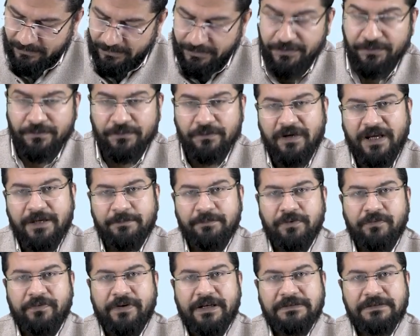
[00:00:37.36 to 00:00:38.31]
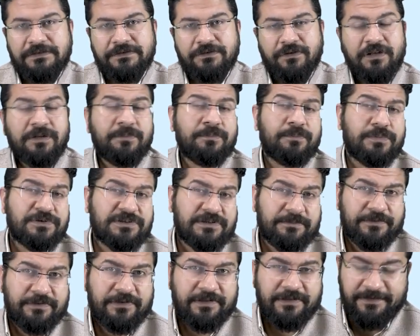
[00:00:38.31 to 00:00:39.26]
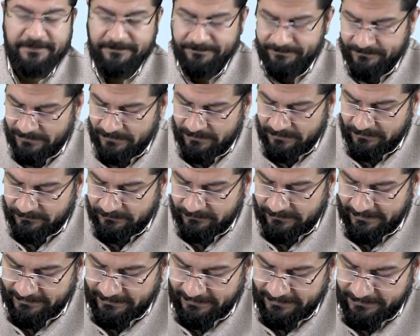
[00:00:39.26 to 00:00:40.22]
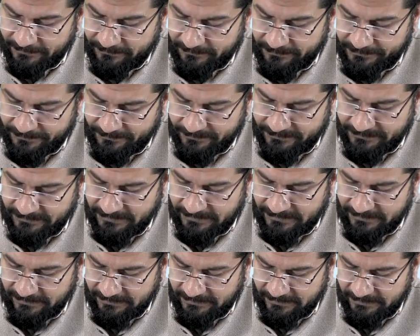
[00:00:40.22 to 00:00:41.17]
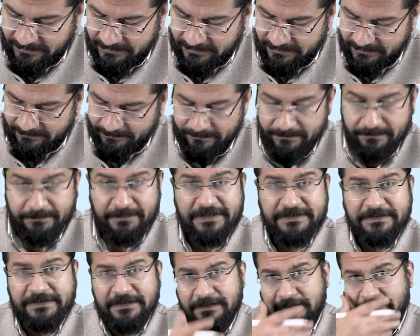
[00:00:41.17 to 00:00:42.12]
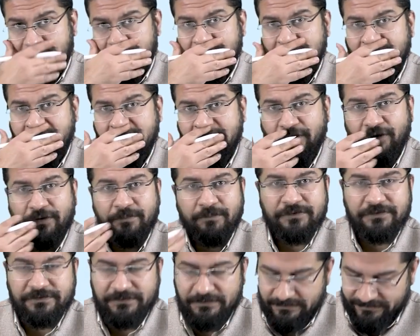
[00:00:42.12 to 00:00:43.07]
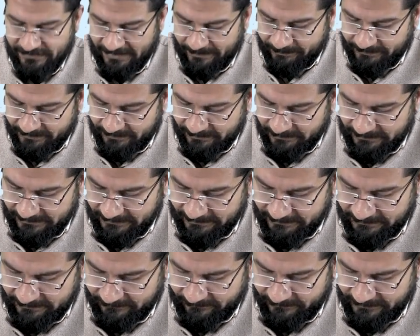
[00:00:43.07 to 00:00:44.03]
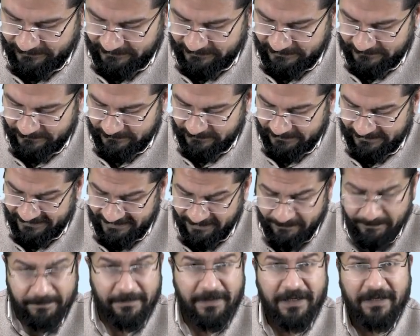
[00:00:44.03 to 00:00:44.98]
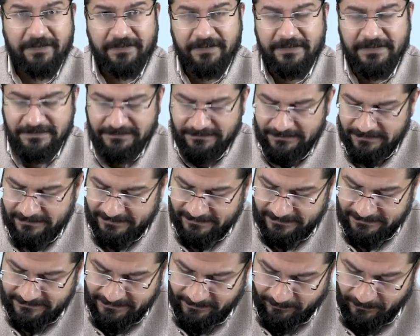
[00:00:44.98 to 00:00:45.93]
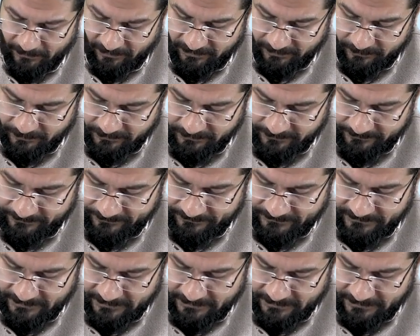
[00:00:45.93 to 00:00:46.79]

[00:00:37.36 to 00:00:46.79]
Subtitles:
neurohypophysis or postpituitary. So like I told you in the basic hormones chapter, like this anterior part is releasing some hormone